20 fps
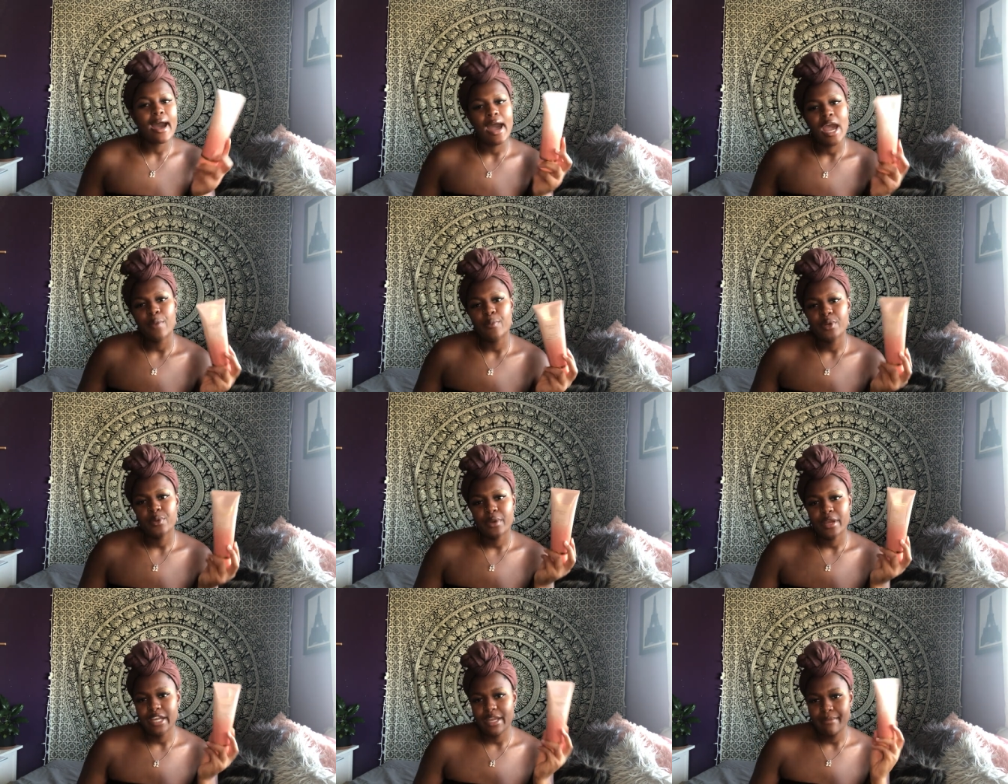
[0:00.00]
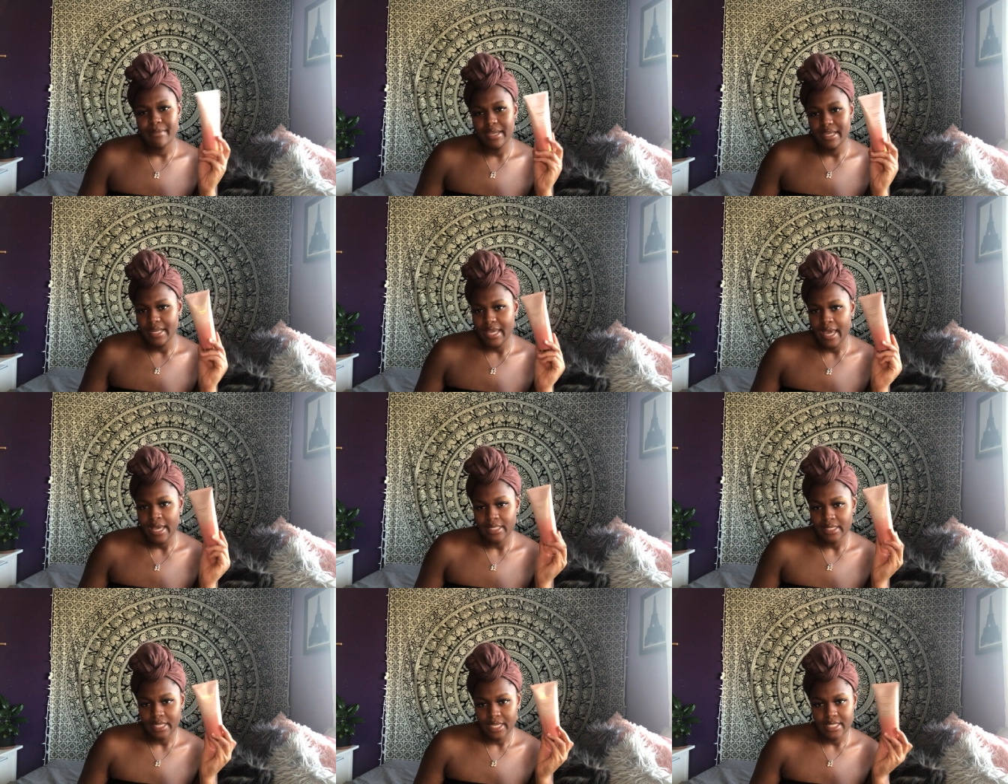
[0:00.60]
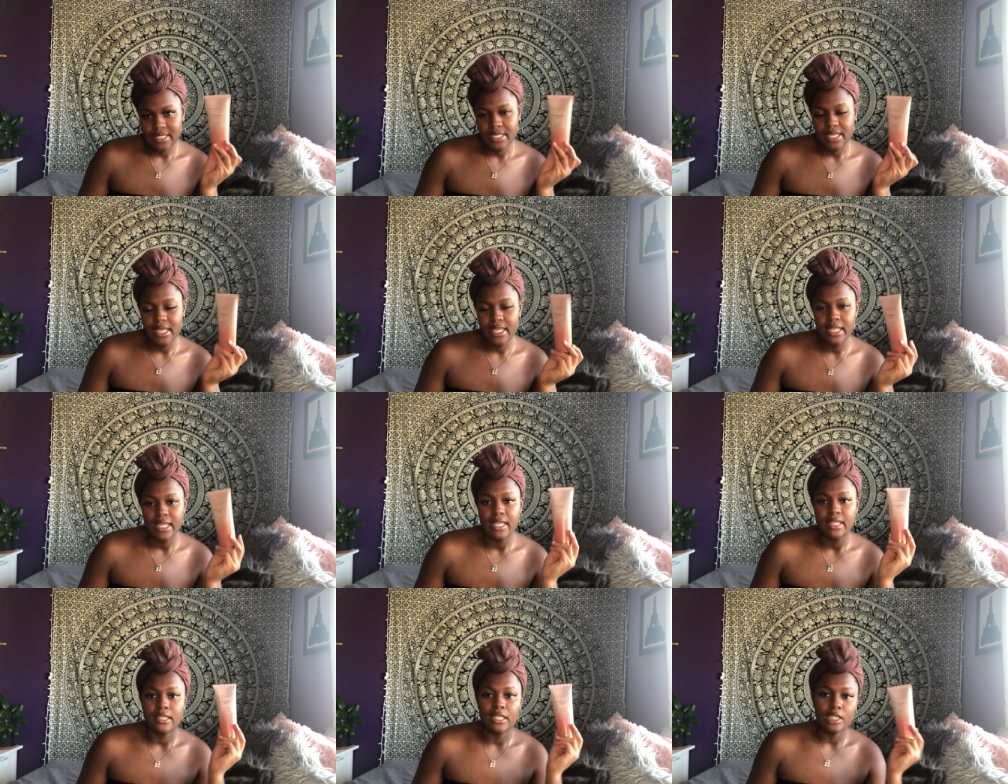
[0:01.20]
I would recommend at least
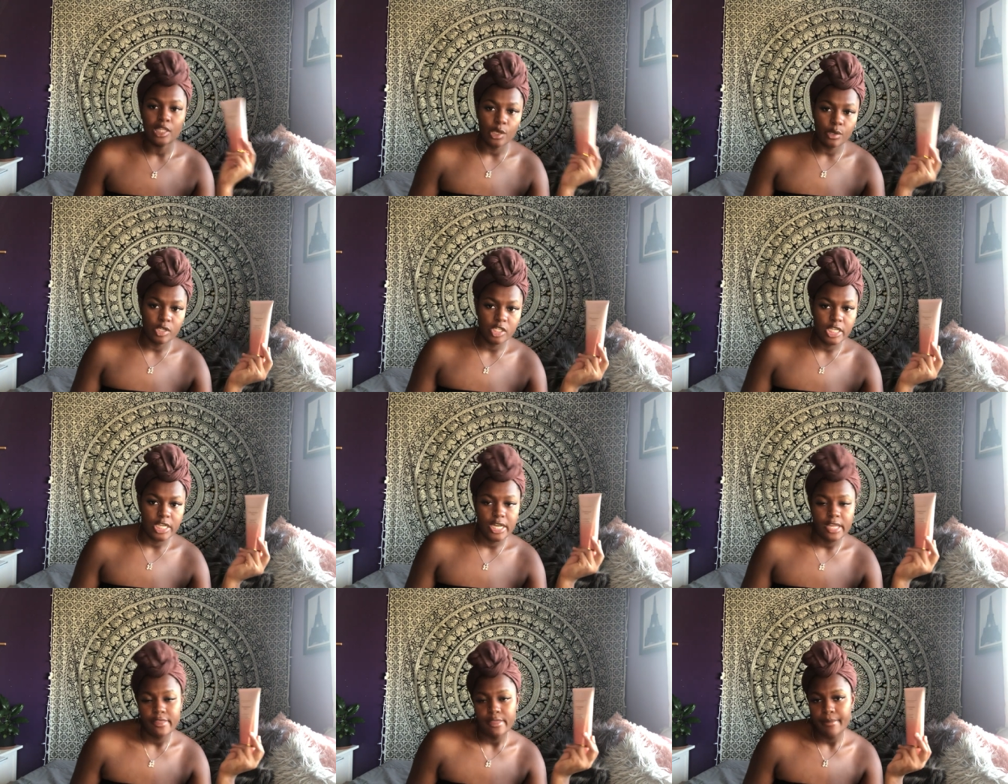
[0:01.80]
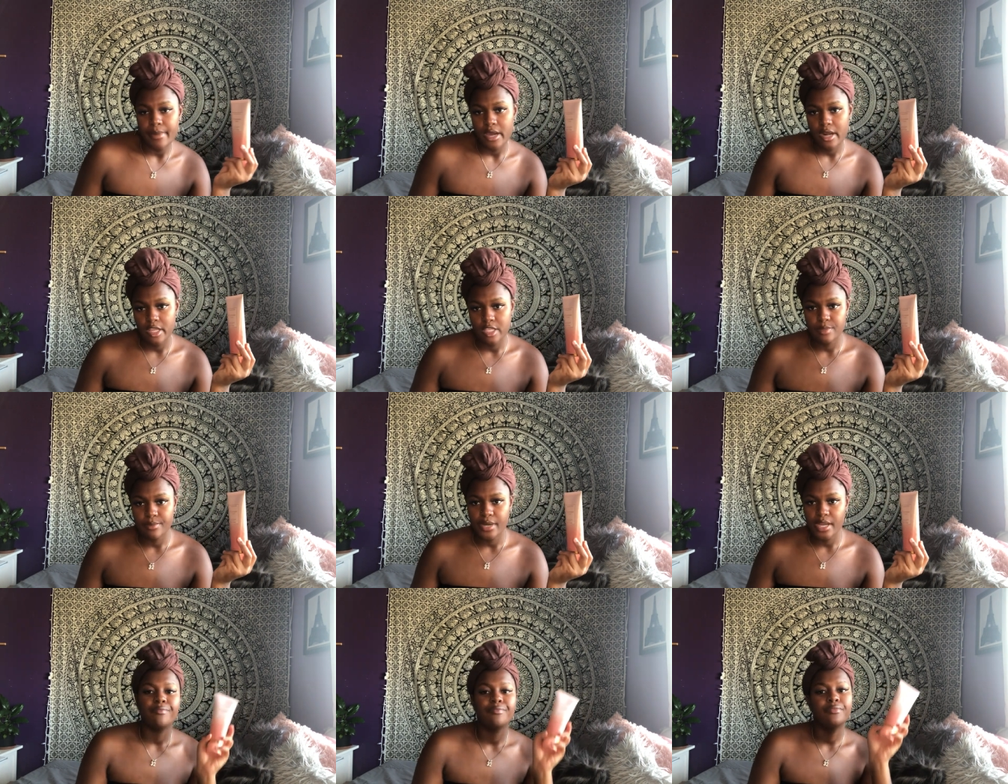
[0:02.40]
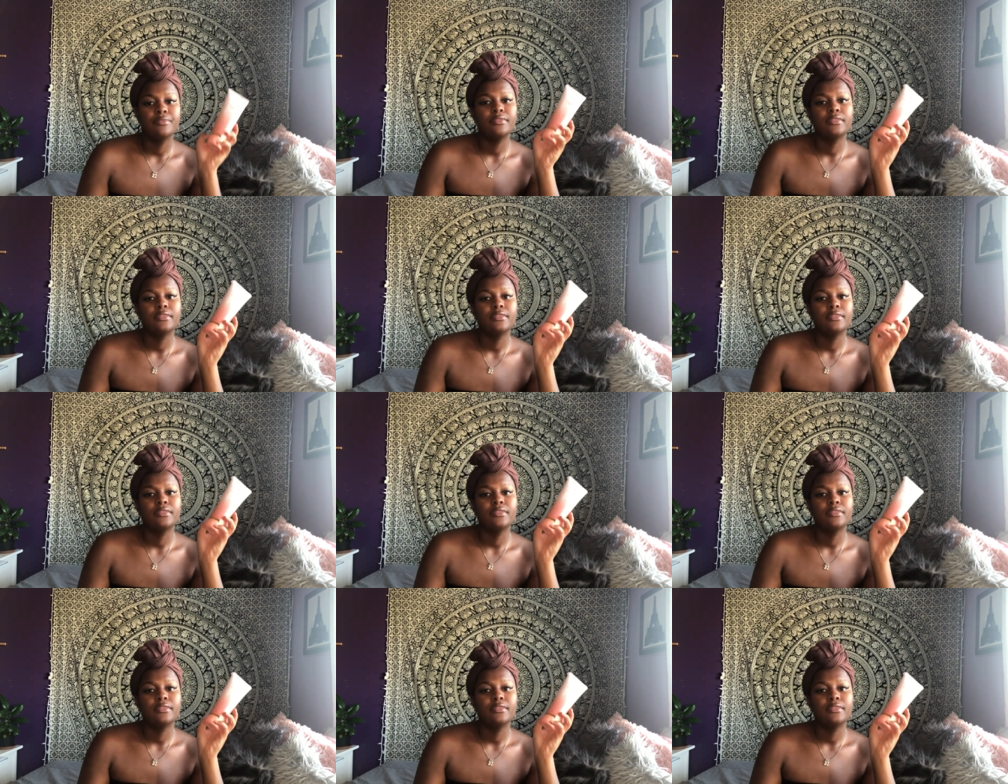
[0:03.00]
getting the lotion and the body spray.